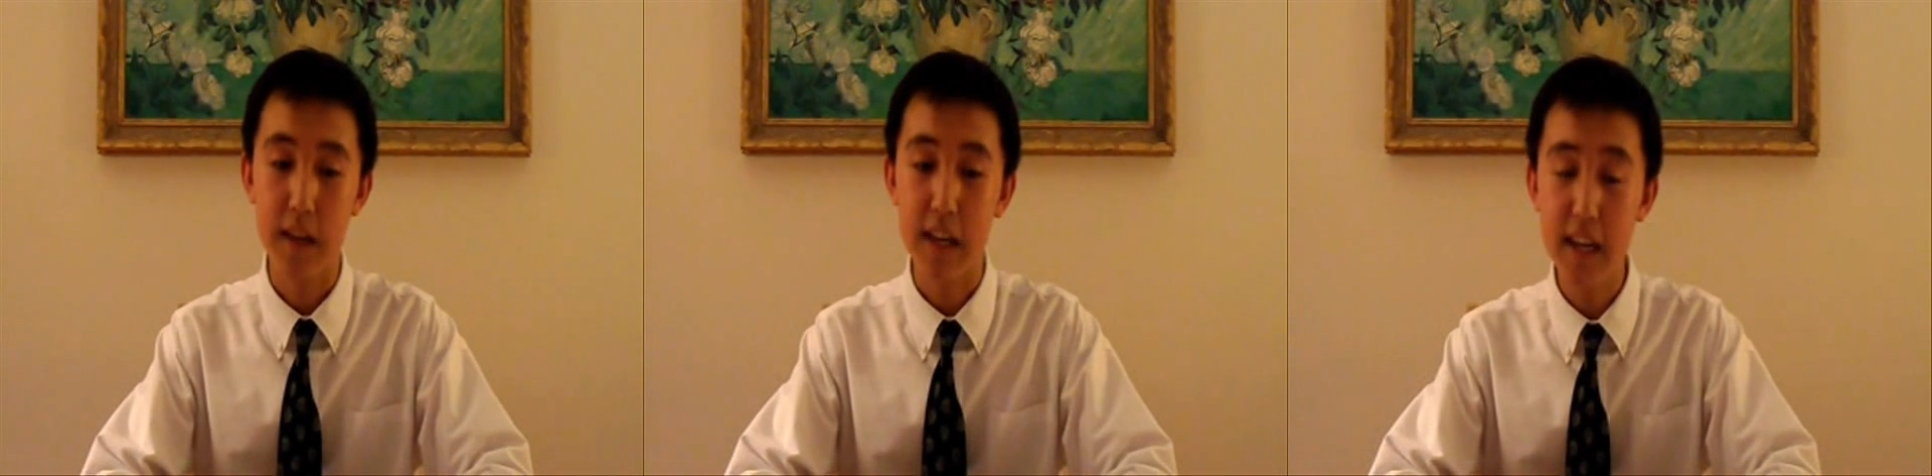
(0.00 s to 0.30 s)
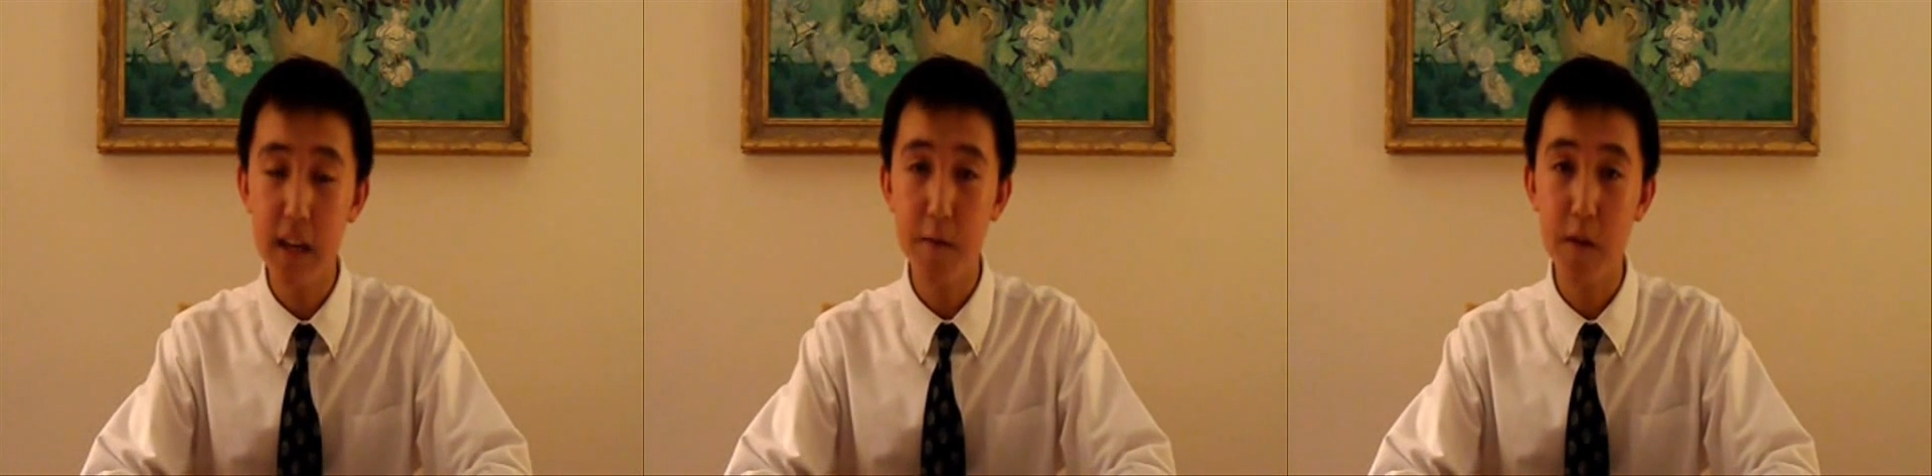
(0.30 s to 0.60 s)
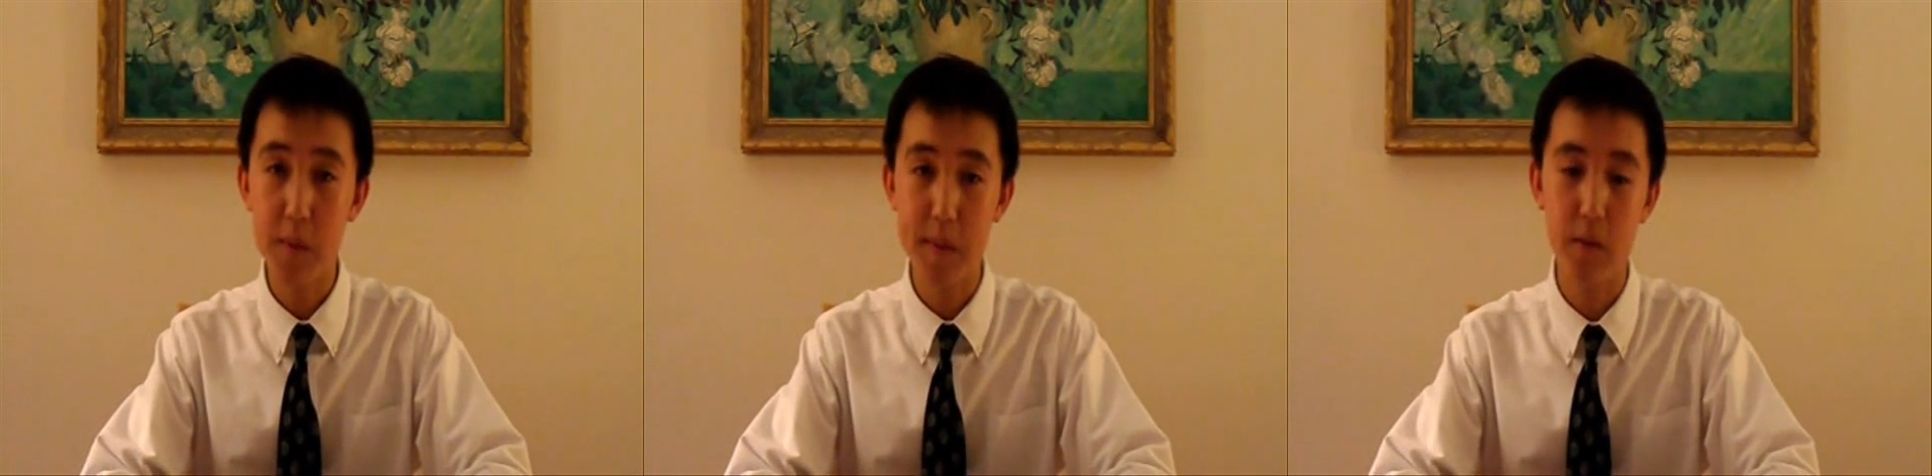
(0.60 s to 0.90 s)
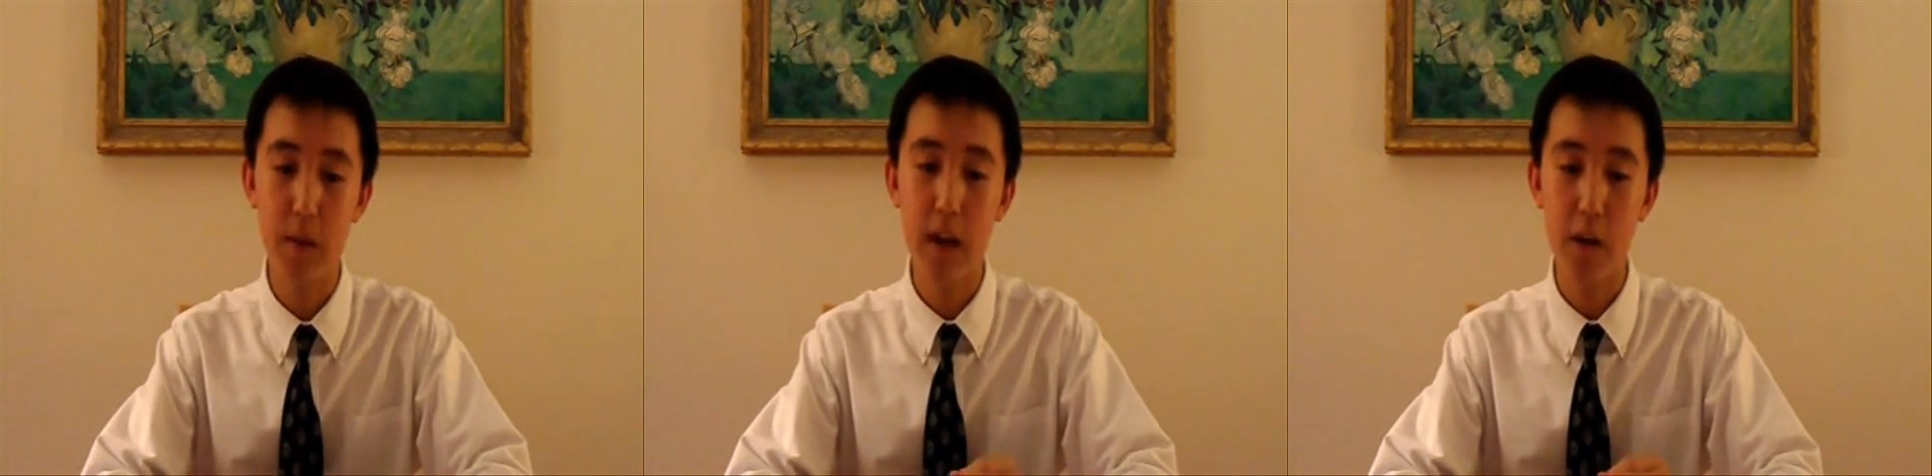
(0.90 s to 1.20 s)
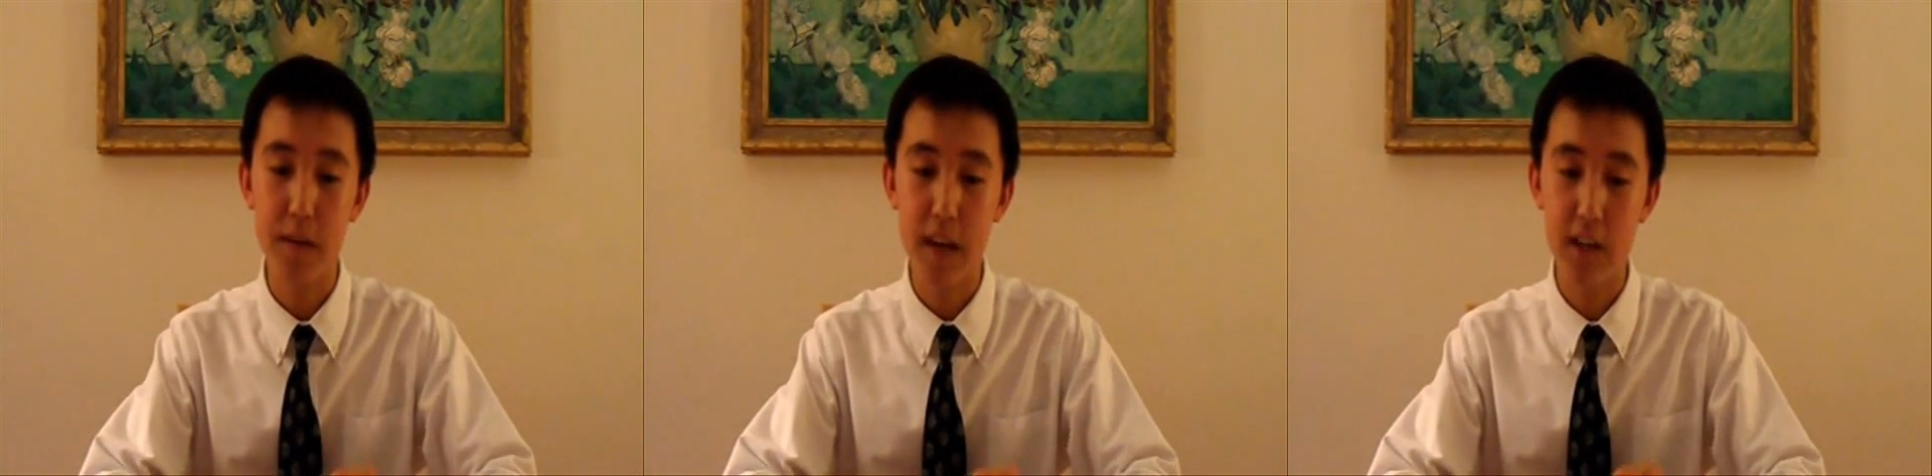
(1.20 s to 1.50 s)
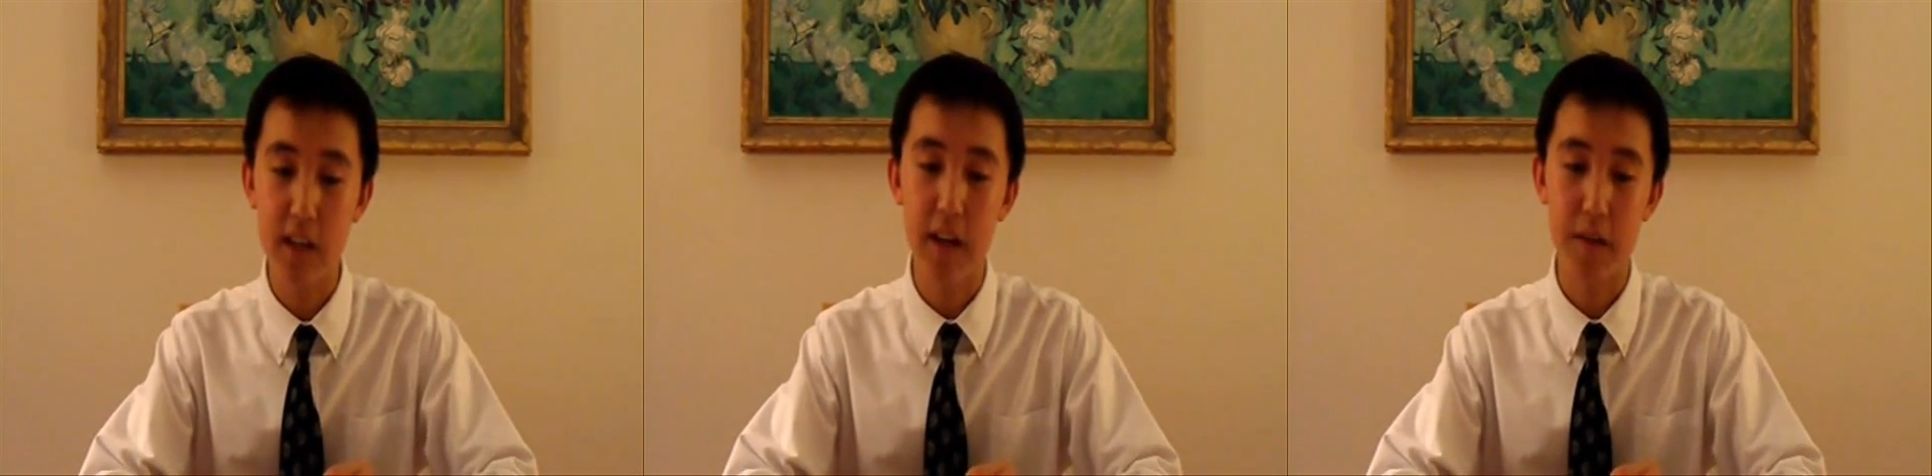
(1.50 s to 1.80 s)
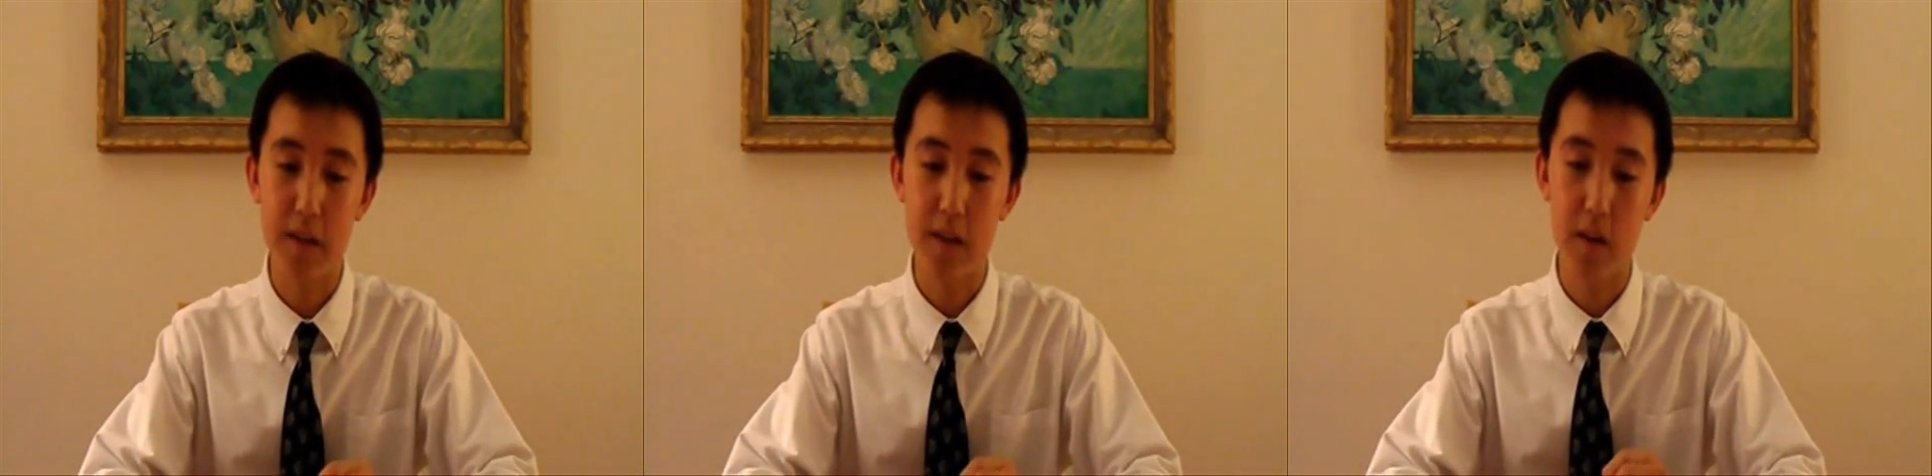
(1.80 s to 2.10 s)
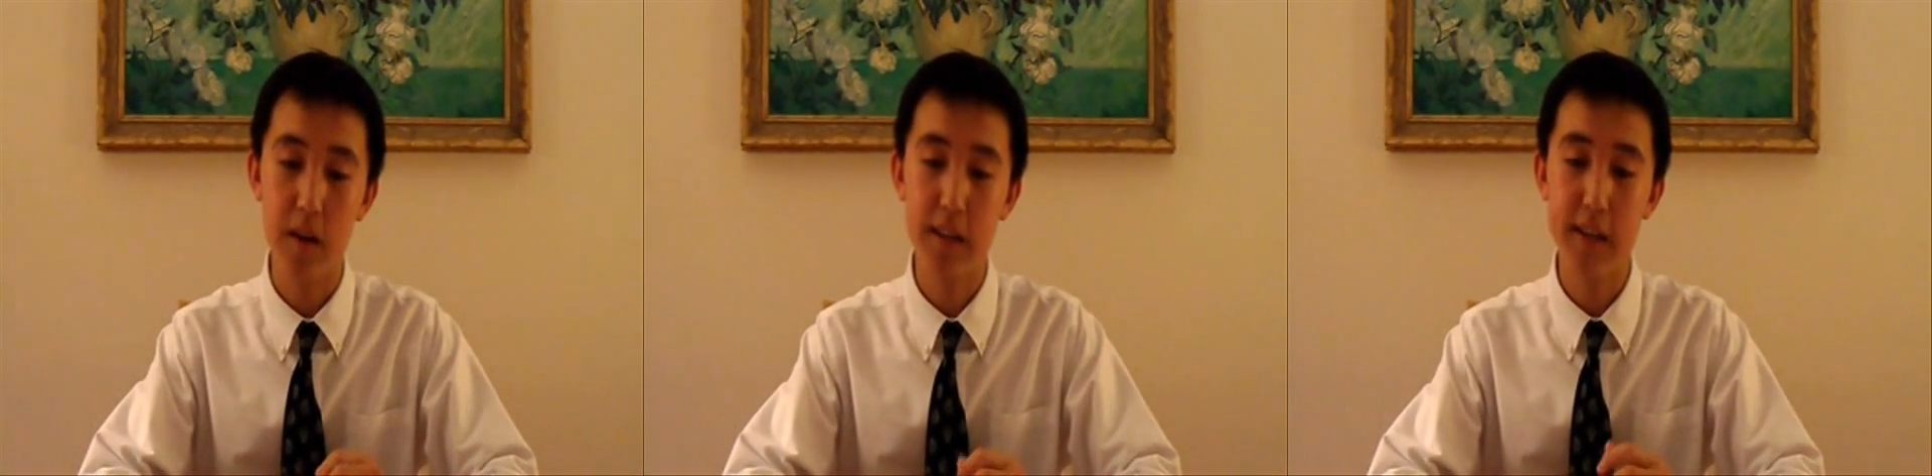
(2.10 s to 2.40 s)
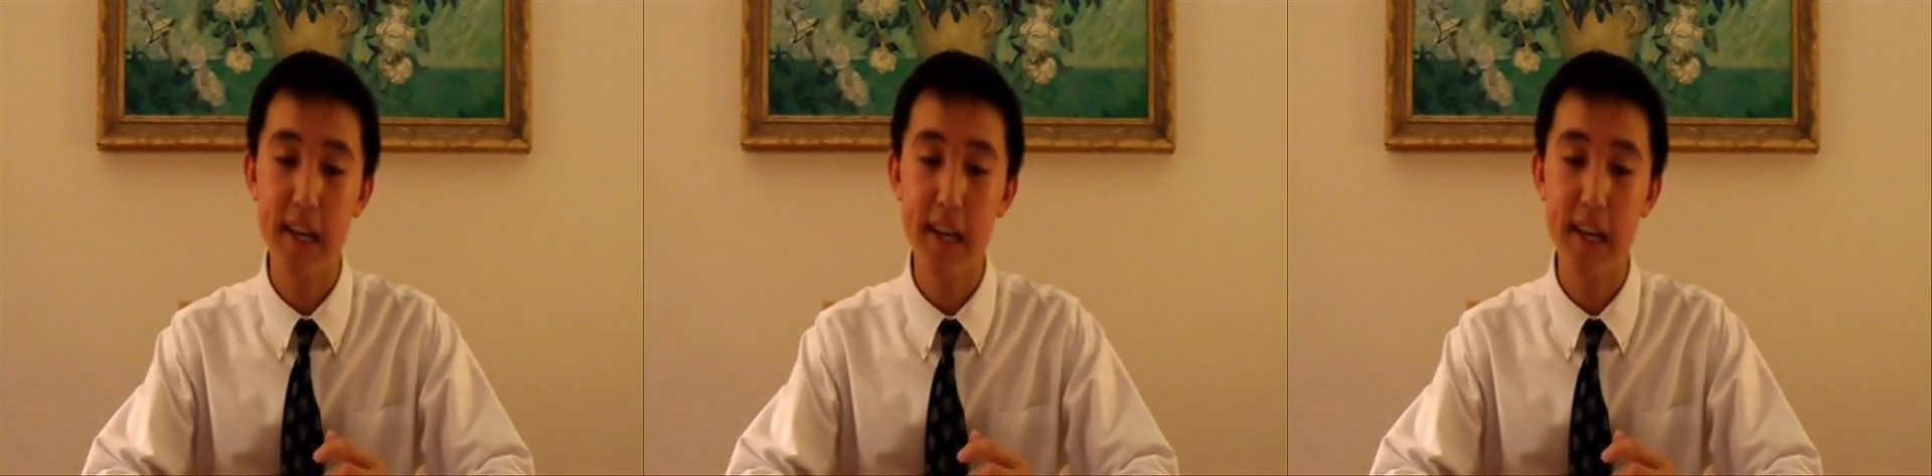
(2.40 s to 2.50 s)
The key difference between LVH and athlete's heart